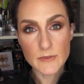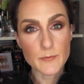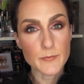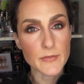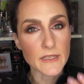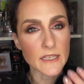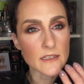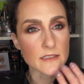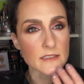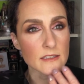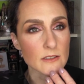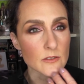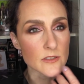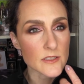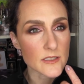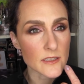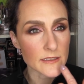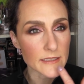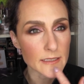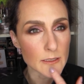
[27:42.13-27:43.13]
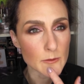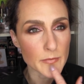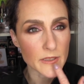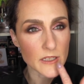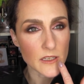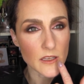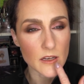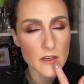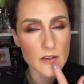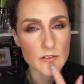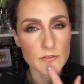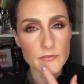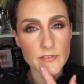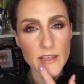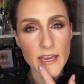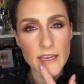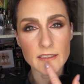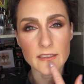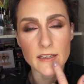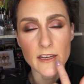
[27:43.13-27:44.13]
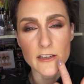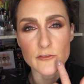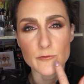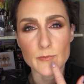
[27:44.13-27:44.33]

because there is a little bit of that kind